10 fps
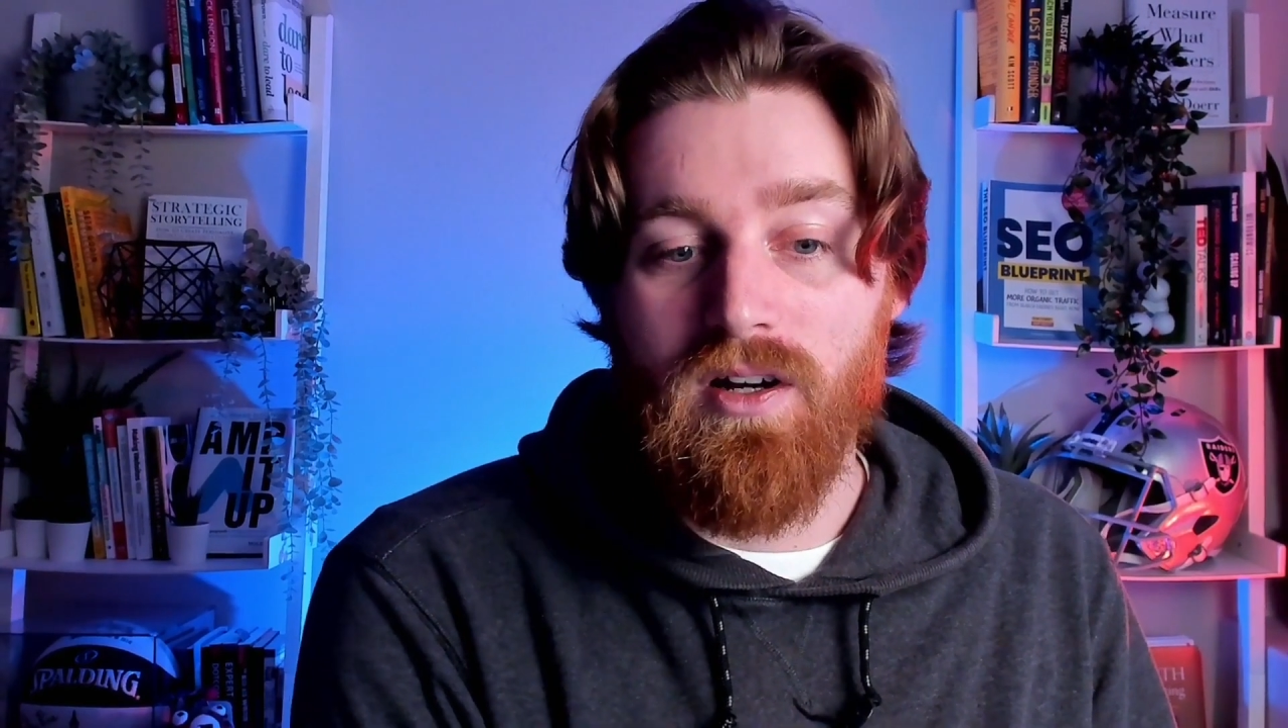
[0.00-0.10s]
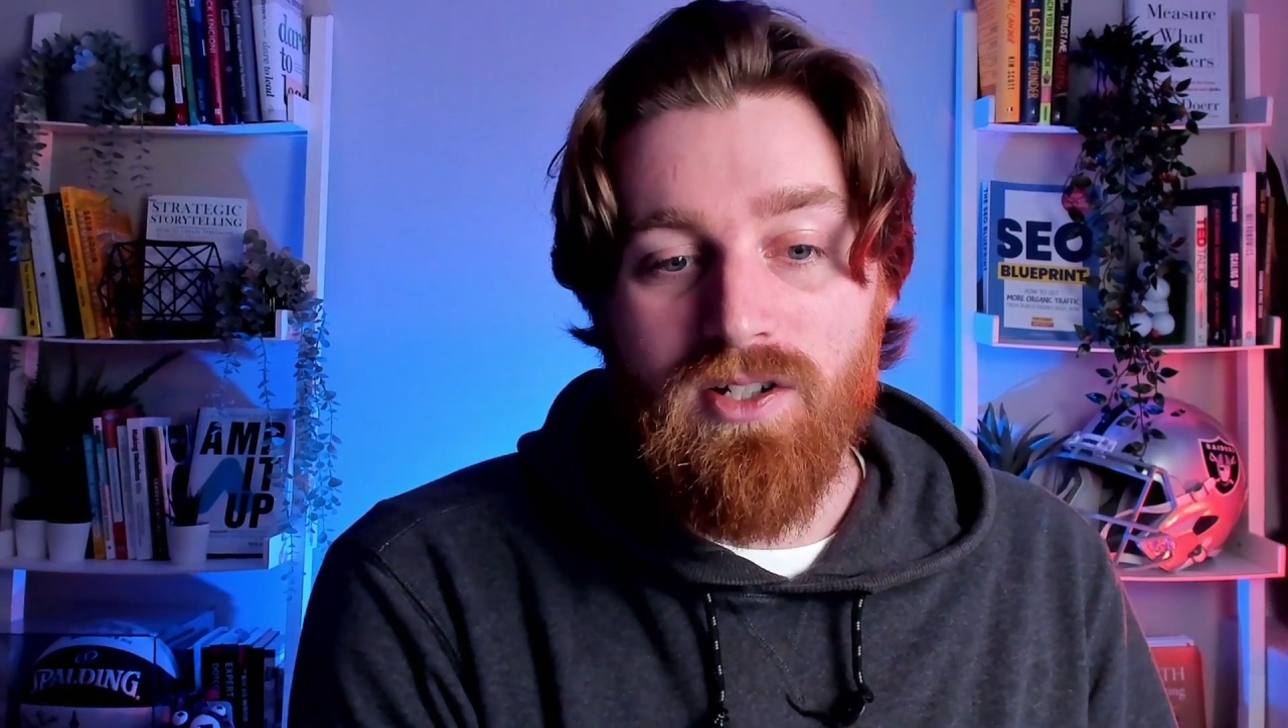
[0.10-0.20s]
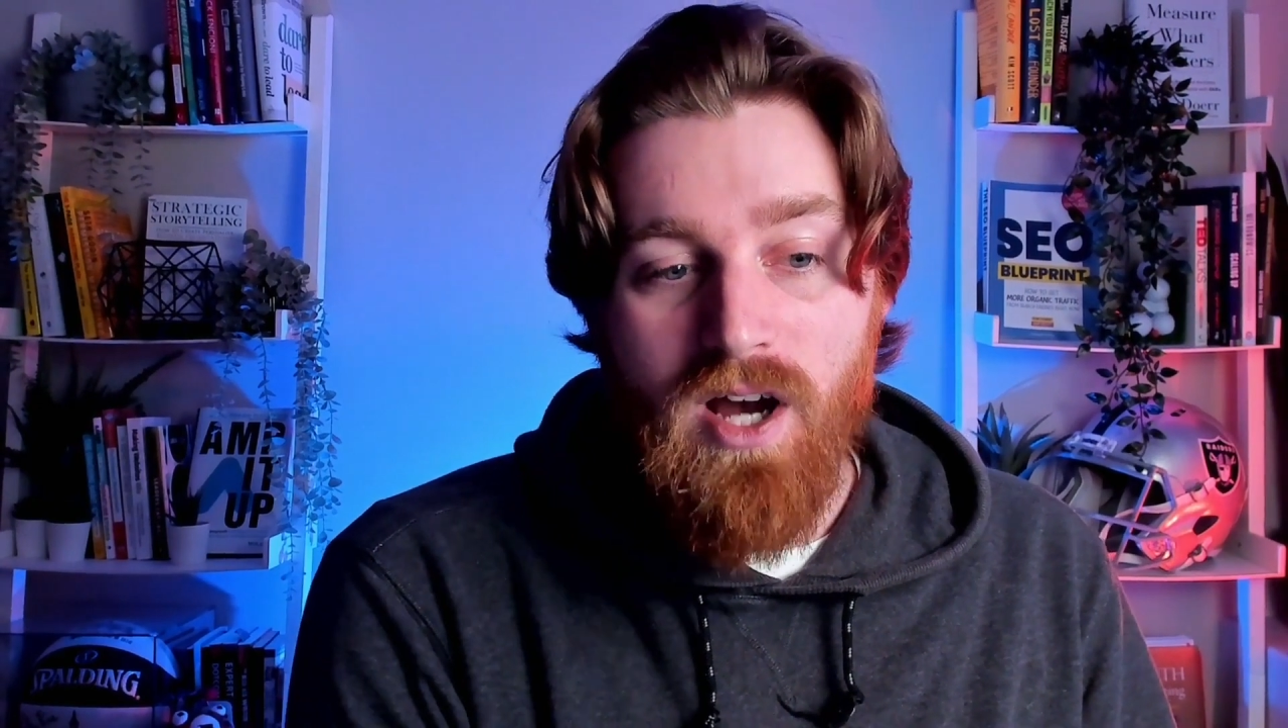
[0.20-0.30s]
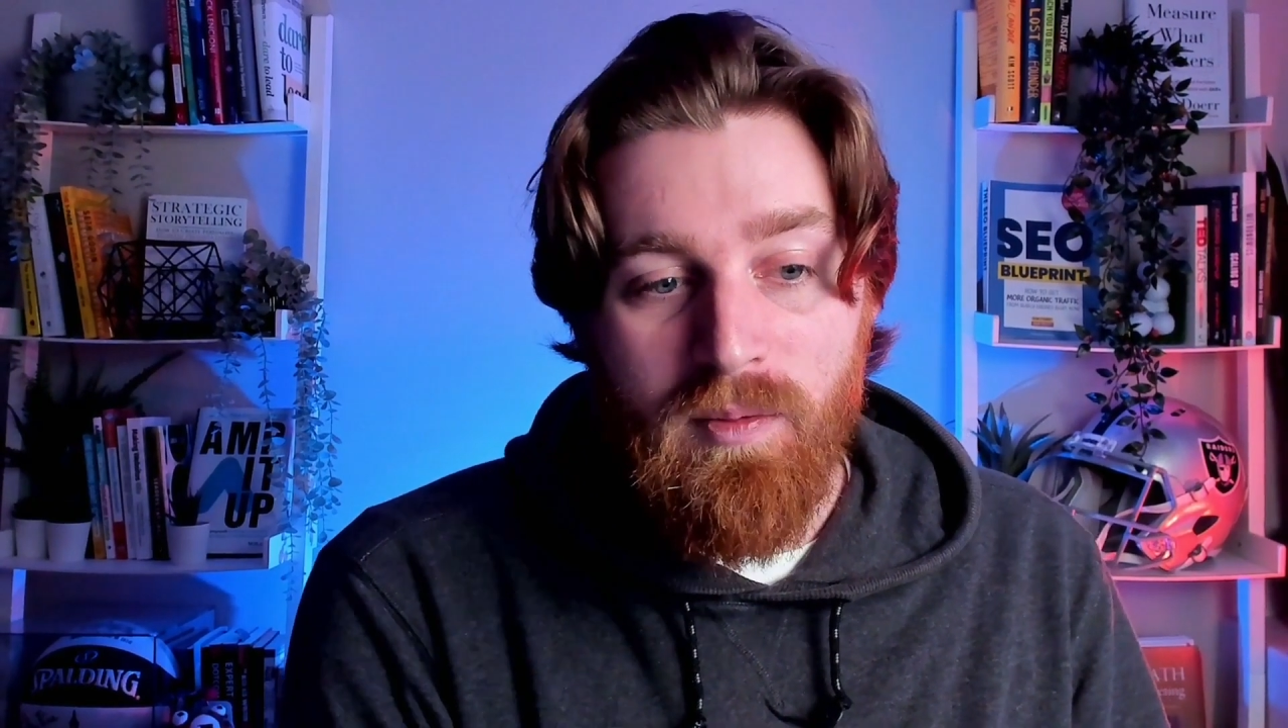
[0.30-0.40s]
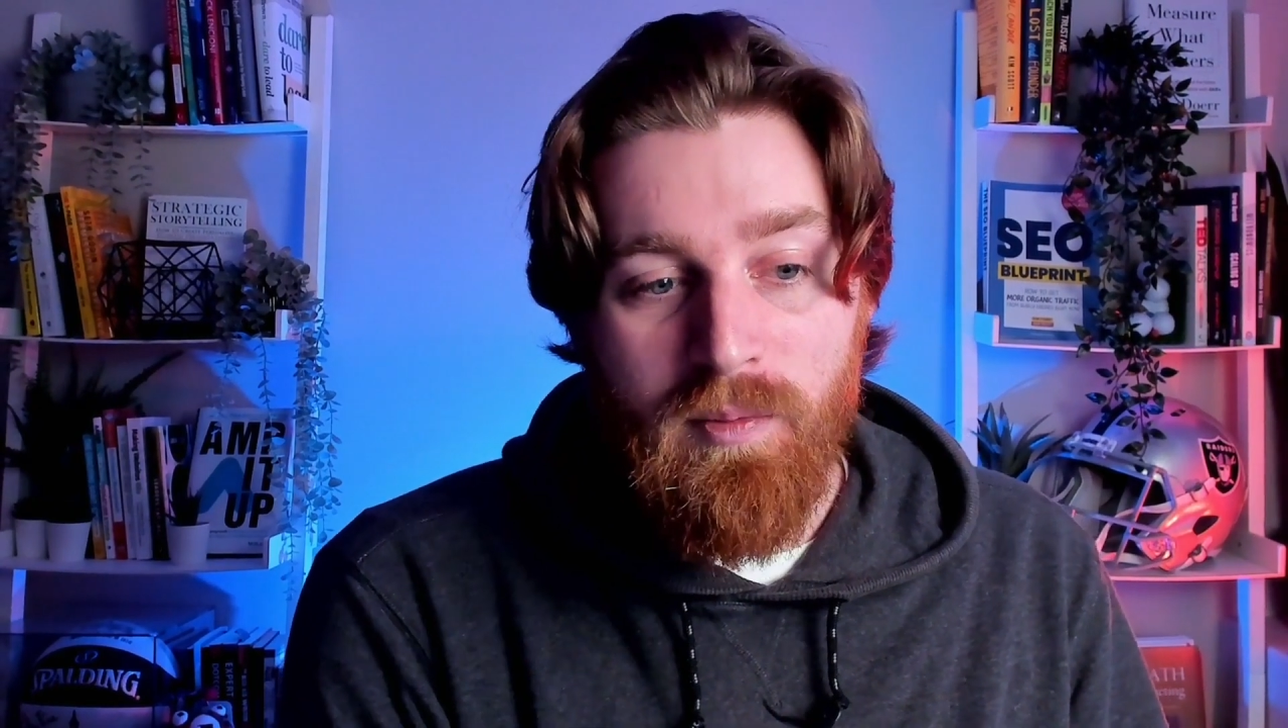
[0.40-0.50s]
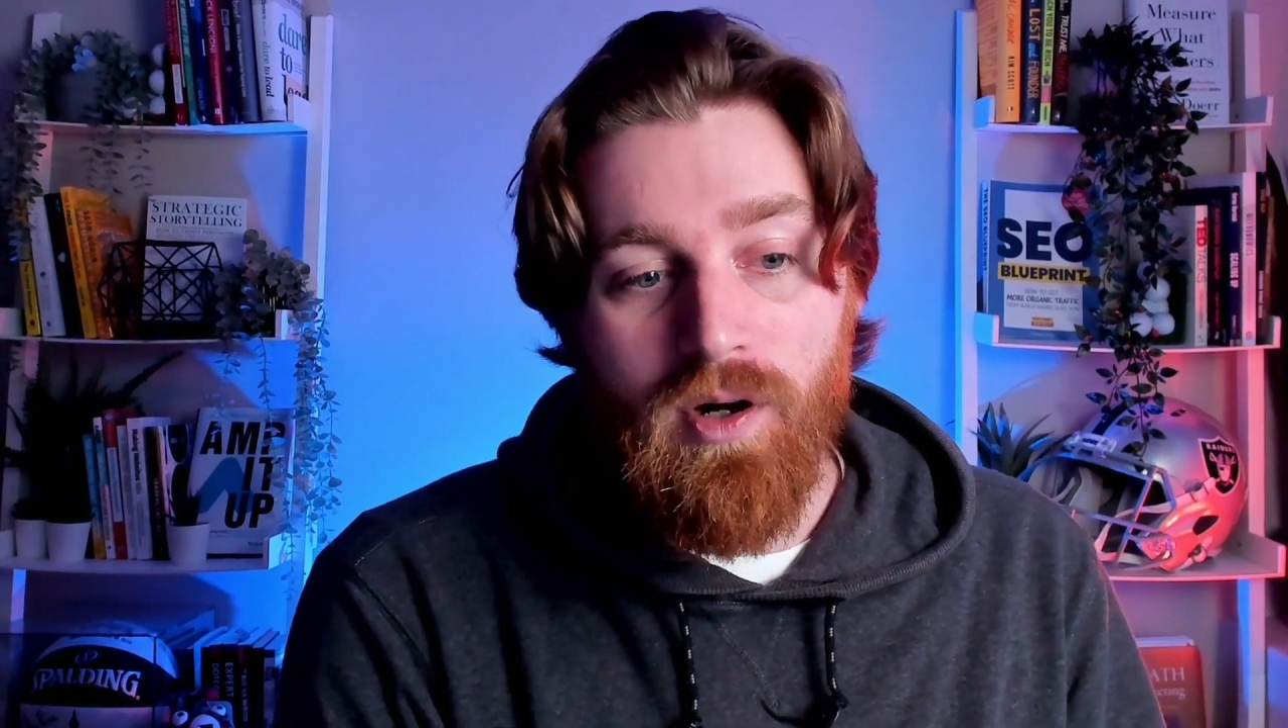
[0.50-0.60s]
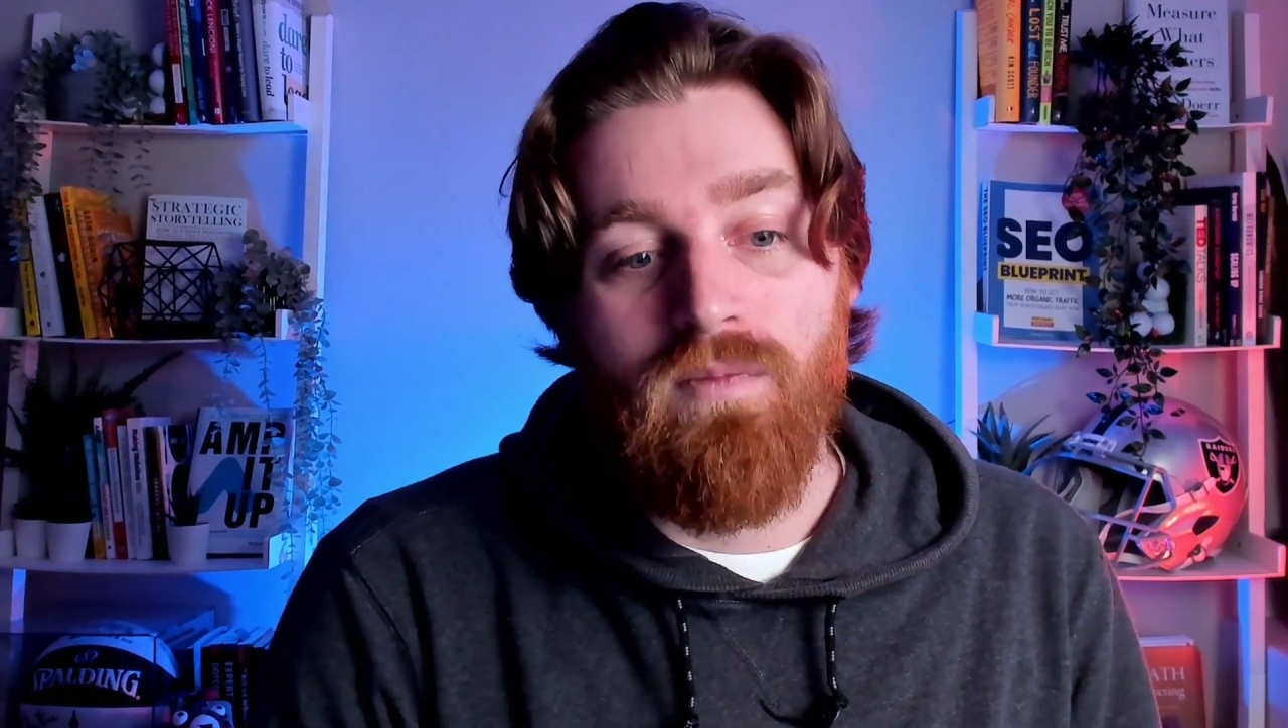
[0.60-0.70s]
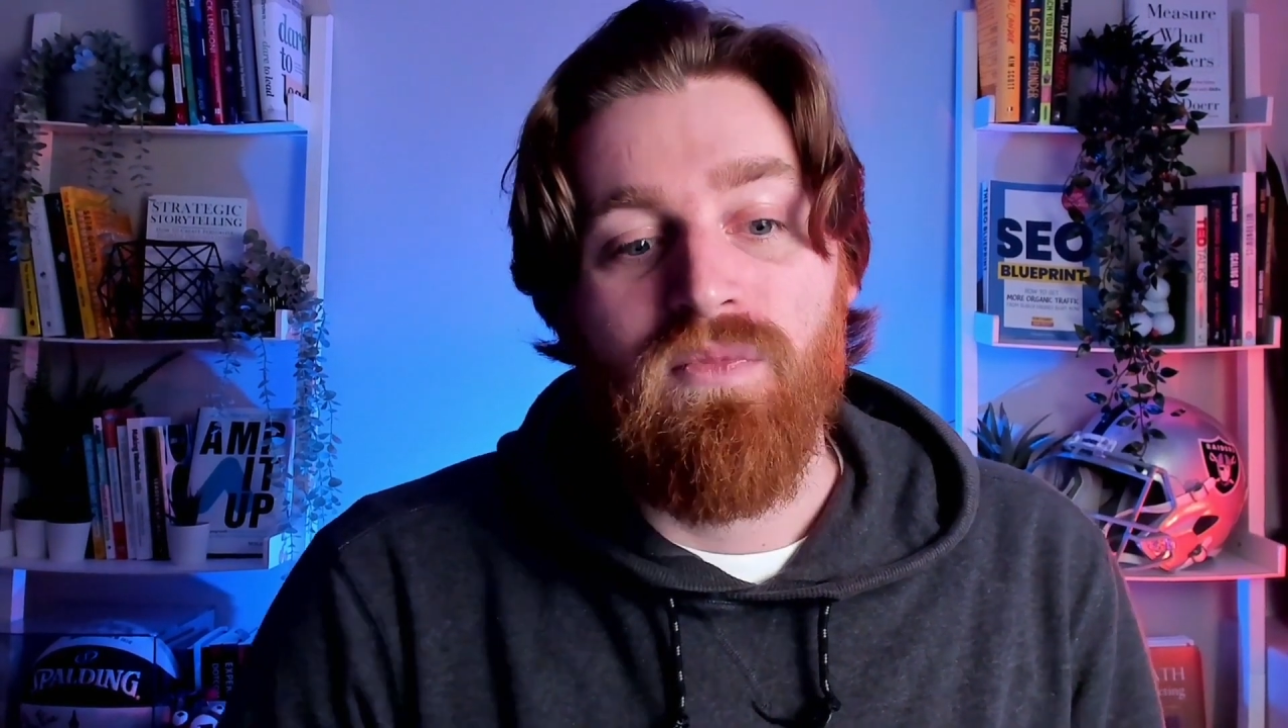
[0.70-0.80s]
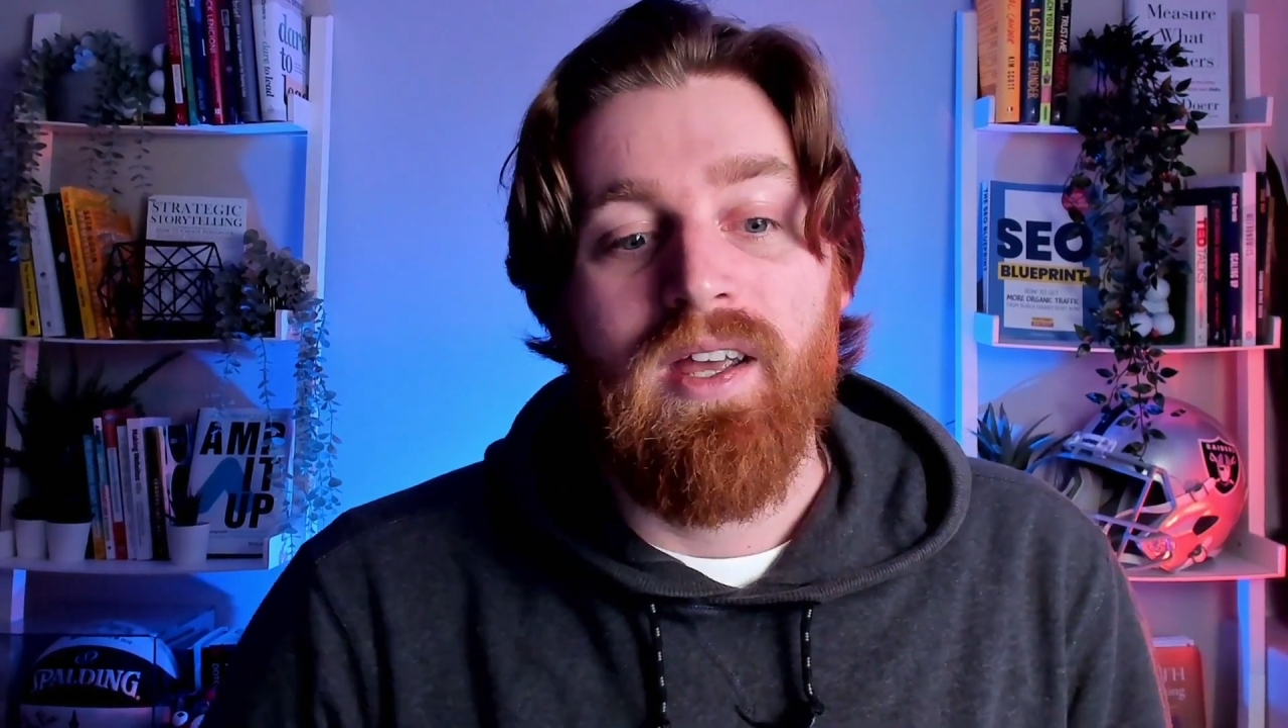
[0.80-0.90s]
to talk about.